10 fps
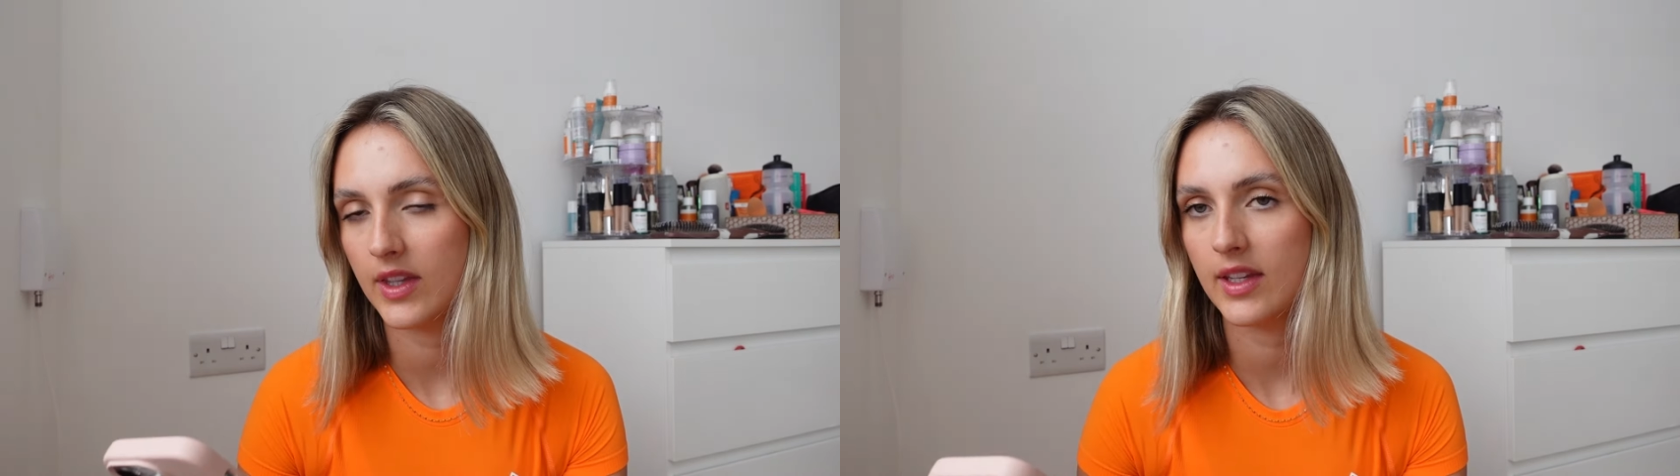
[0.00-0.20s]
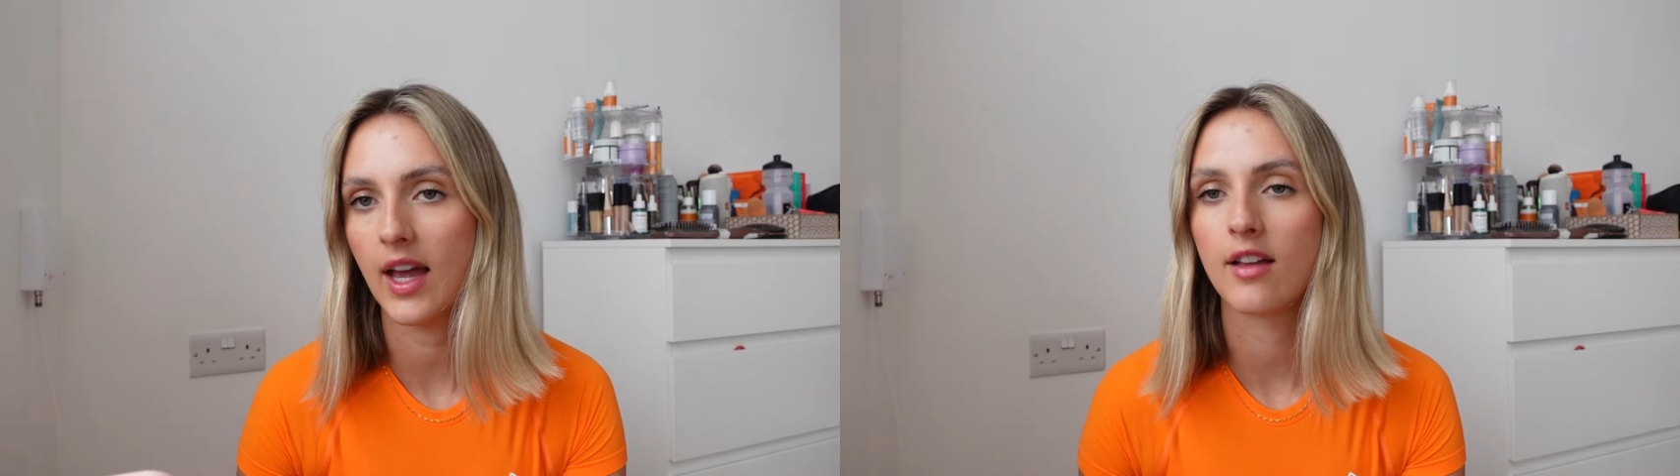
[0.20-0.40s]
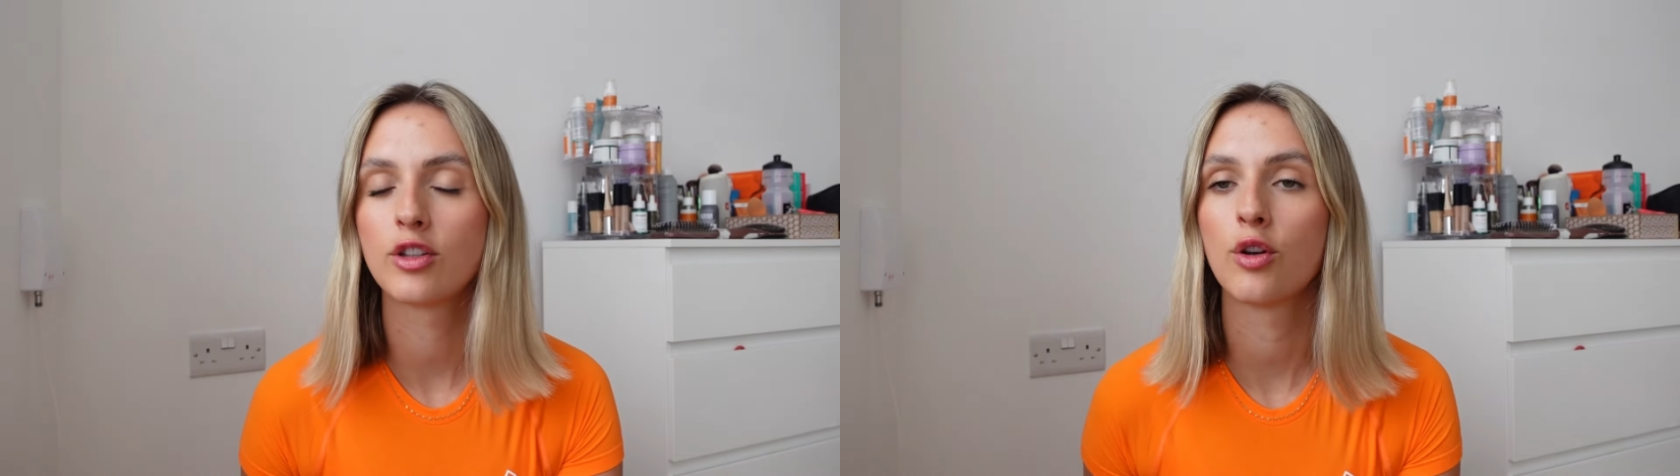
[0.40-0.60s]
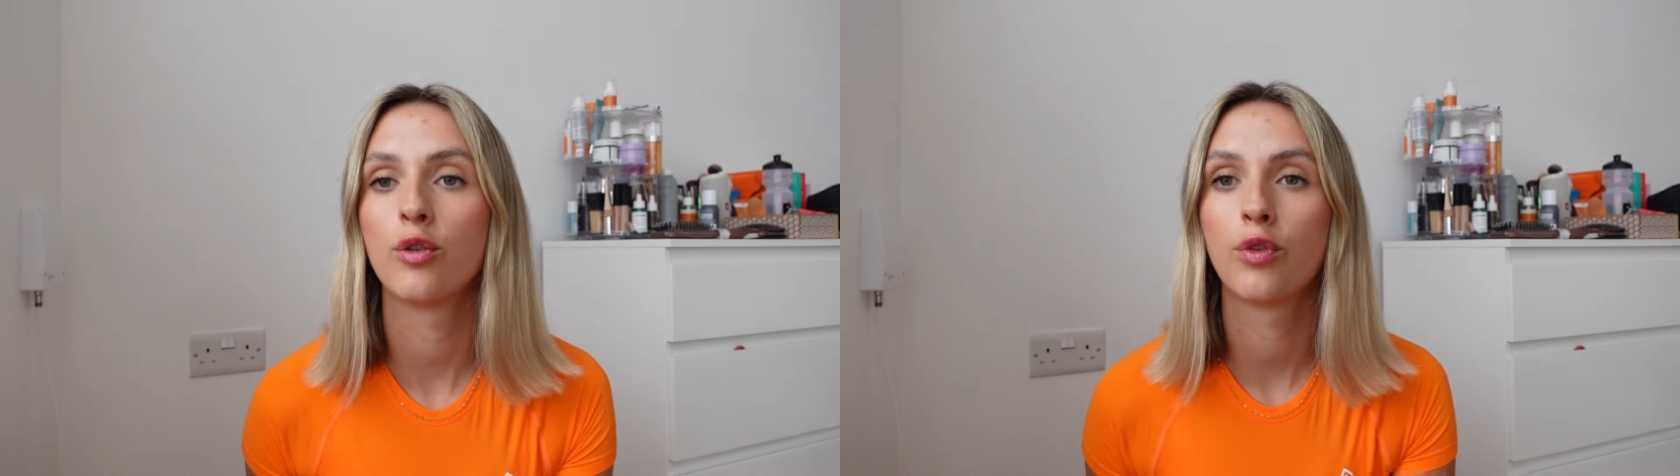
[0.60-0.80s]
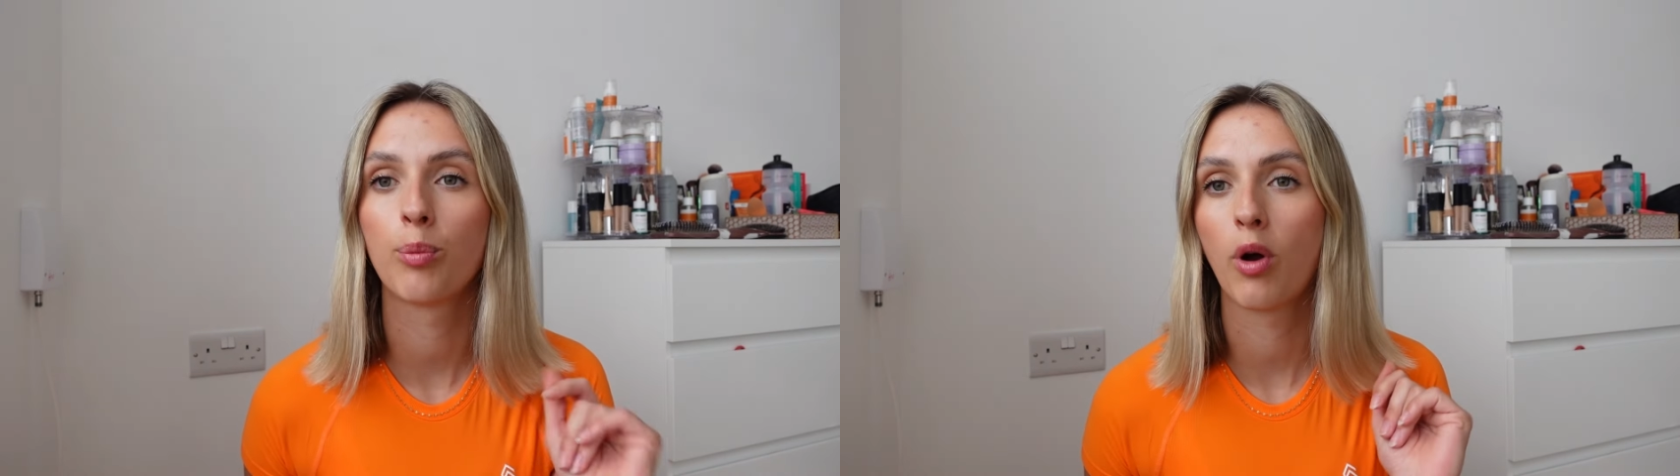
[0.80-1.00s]
yeah, so
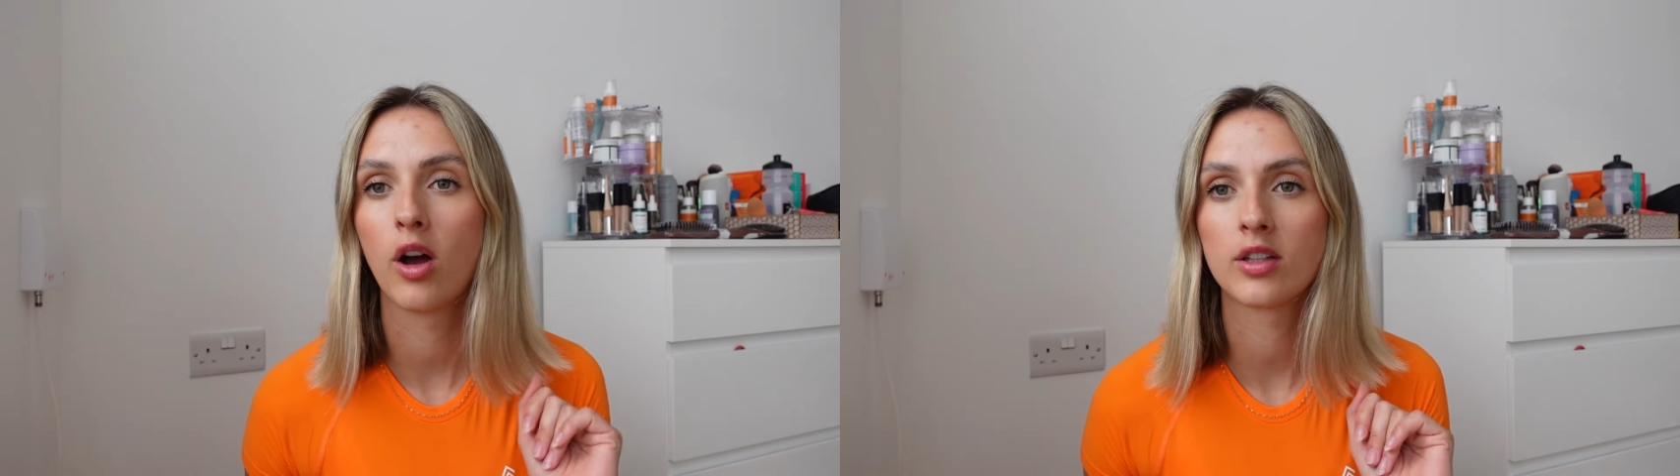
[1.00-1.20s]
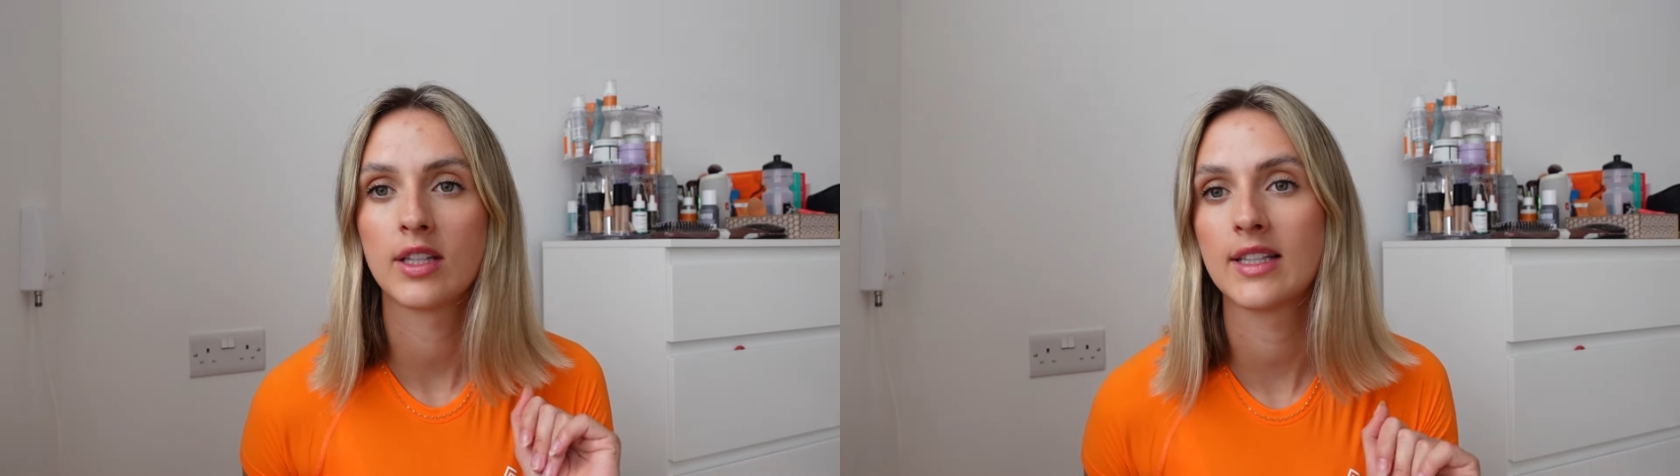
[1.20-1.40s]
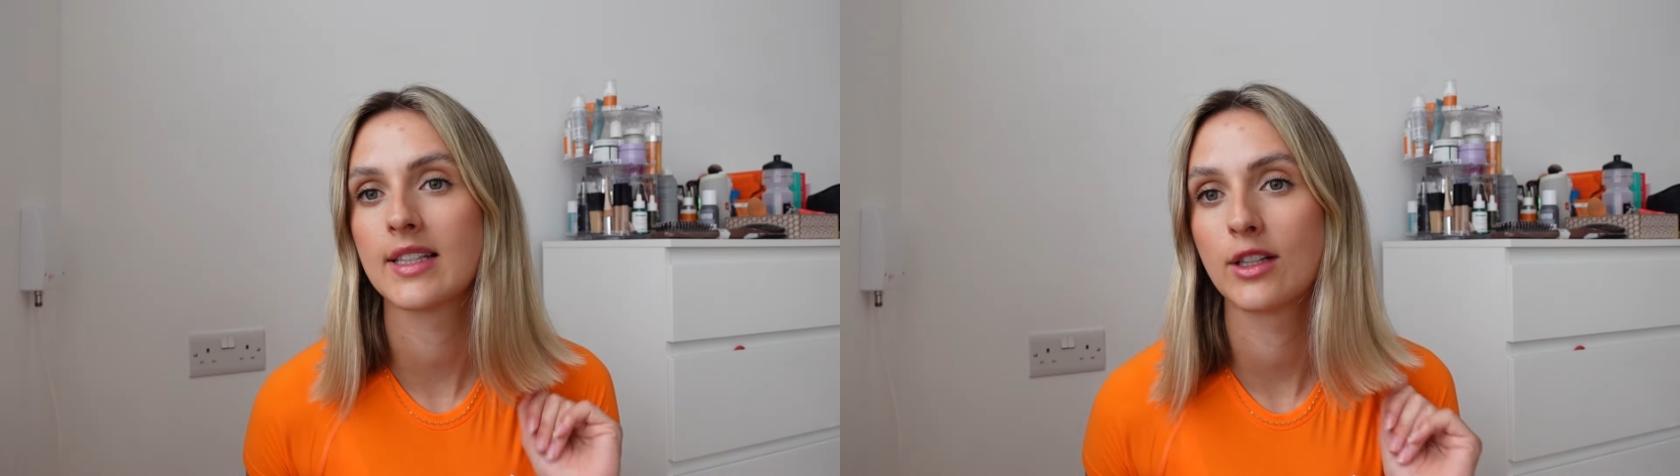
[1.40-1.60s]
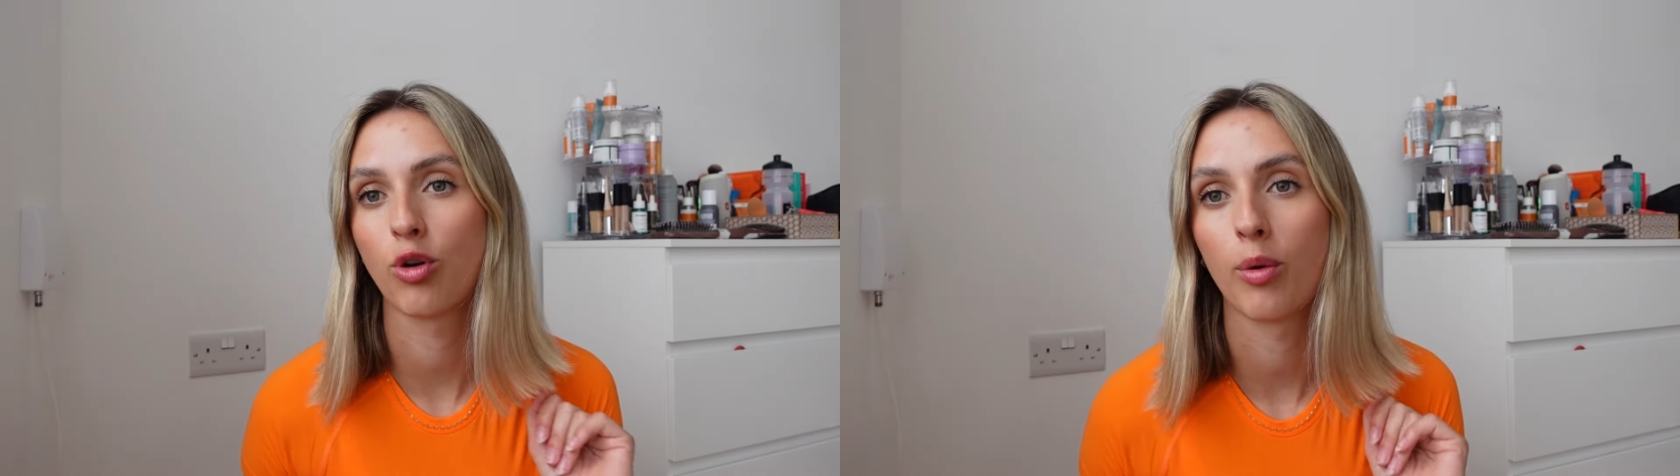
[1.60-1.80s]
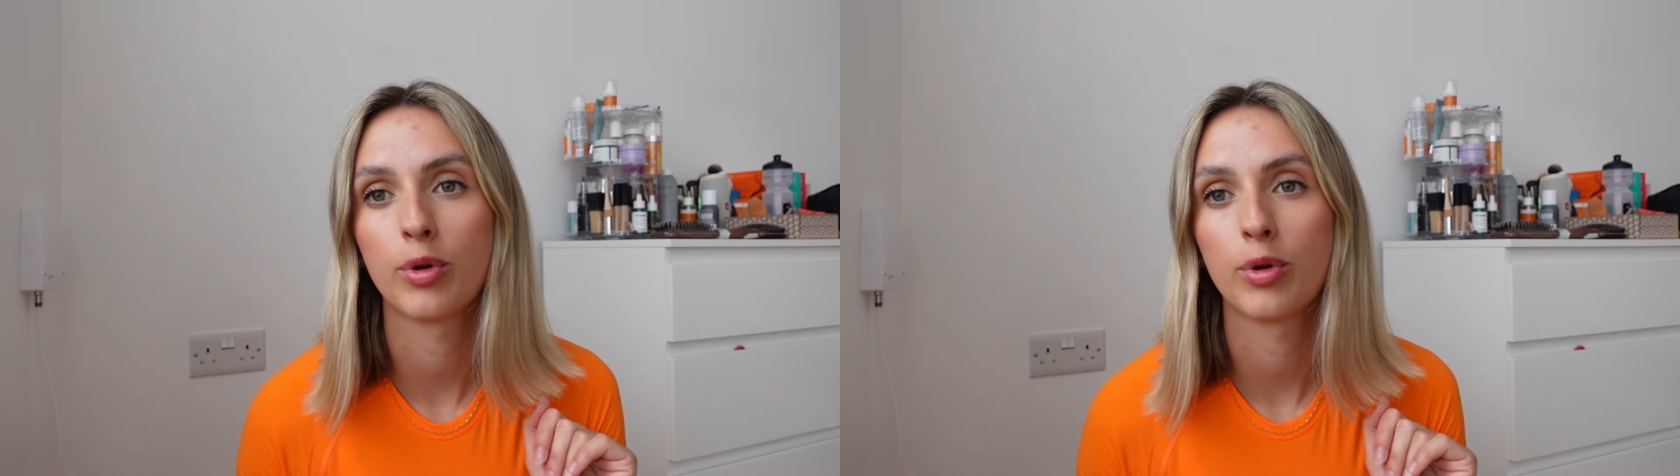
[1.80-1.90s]
for bras in this drop,